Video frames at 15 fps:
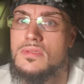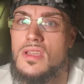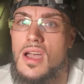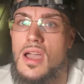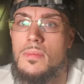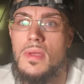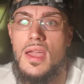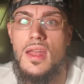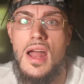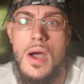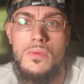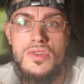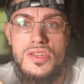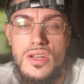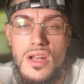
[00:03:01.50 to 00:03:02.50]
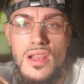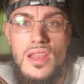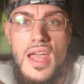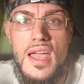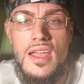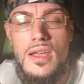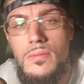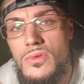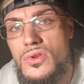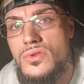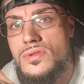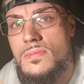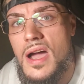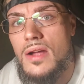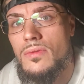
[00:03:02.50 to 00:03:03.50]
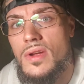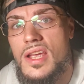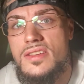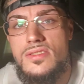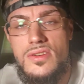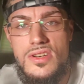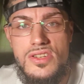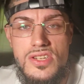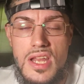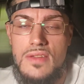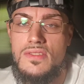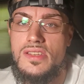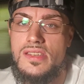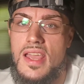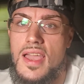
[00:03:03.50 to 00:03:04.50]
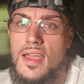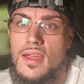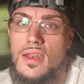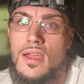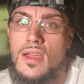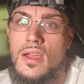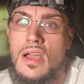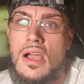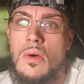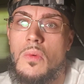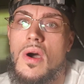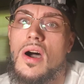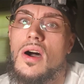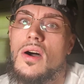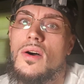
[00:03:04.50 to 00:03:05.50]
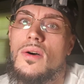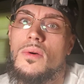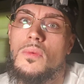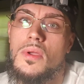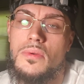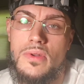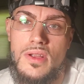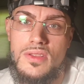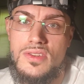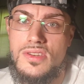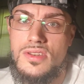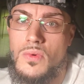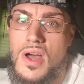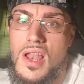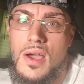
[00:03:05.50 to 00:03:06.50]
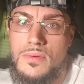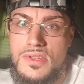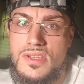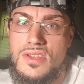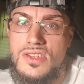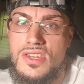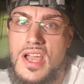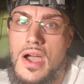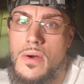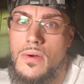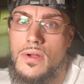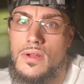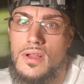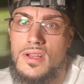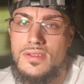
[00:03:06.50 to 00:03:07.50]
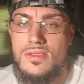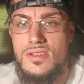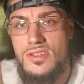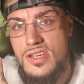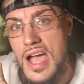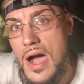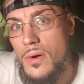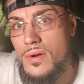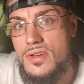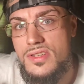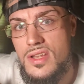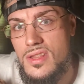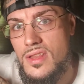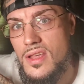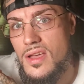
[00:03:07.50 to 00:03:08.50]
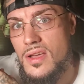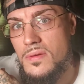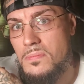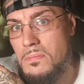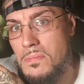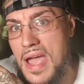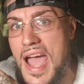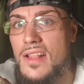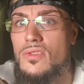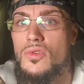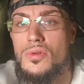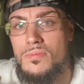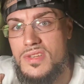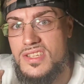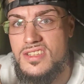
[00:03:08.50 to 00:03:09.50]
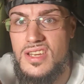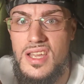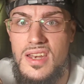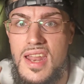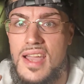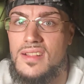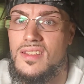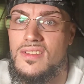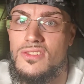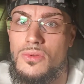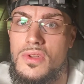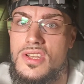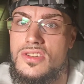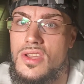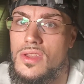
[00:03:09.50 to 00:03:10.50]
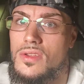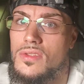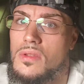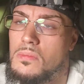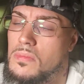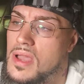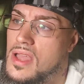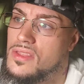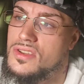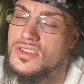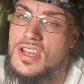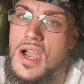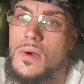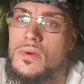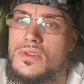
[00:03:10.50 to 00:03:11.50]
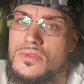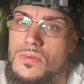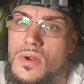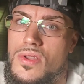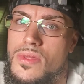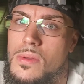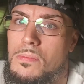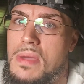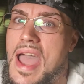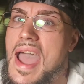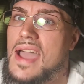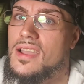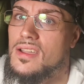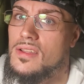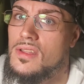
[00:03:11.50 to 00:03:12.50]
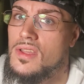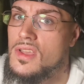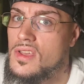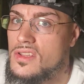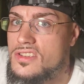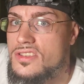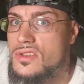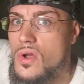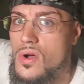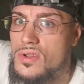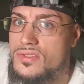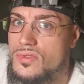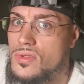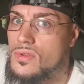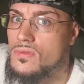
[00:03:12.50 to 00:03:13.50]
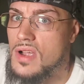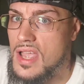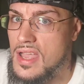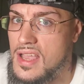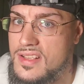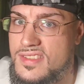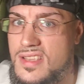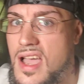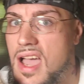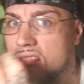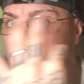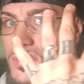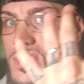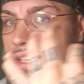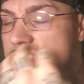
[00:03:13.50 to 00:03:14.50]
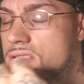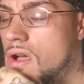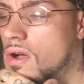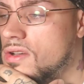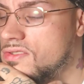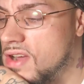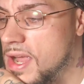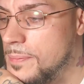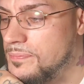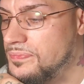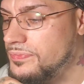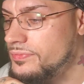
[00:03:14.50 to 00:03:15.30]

time, and I was gonna let him use my razor to shave his head while I was in the shower, because the showers in the bathroom is connected to each other. The showers were in the back, stalls on the right hand side, 3 stalls, right?